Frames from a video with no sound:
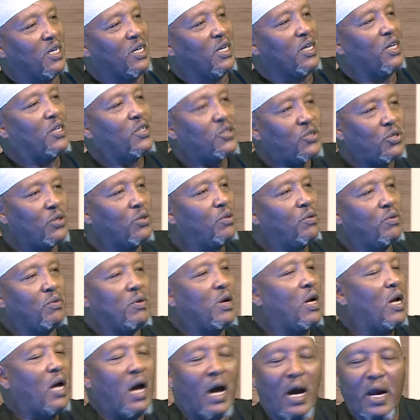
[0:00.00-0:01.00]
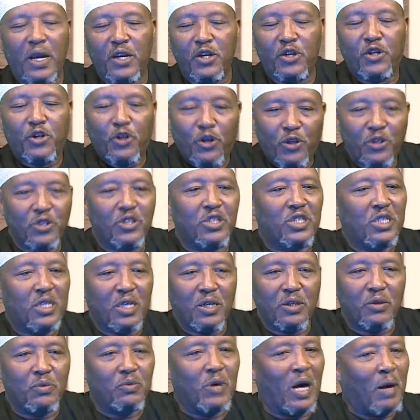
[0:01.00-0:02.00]
So I don't
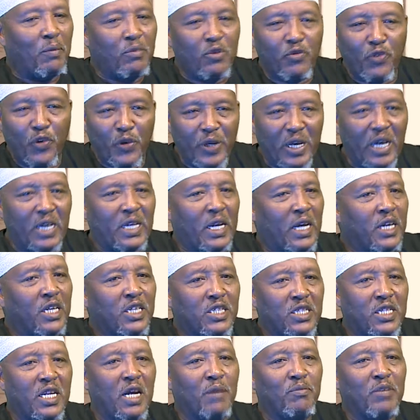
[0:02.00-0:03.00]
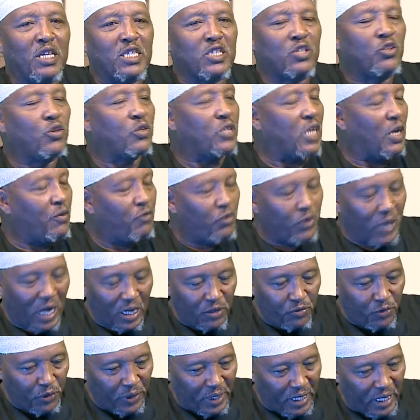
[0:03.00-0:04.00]
advocate, and Islam does not
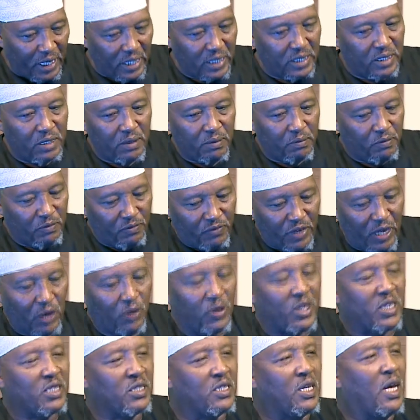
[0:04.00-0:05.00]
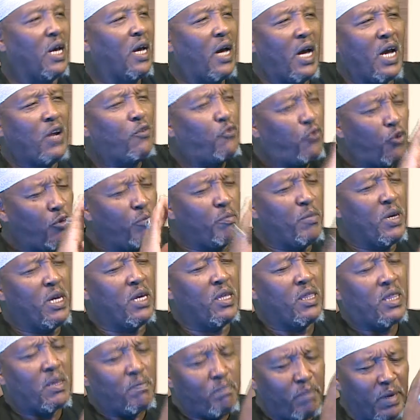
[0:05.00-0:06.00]
advocate violence. And for me,
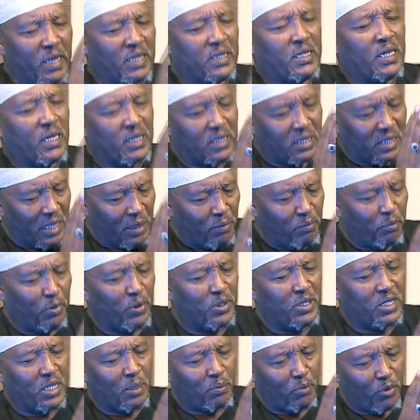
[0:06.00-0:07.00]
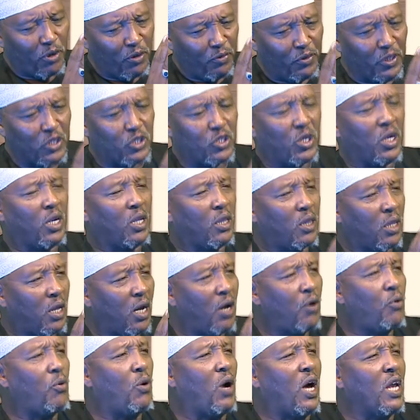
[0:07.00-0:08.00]
the best example is the Prophet
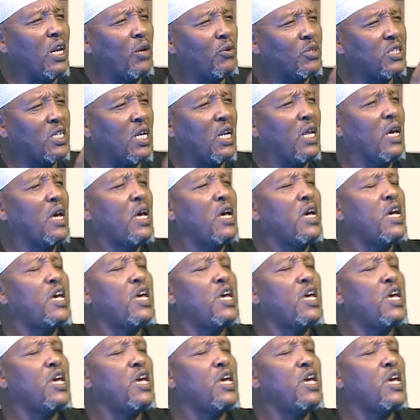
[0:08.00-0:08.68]
sallallahu alaihi wasallam.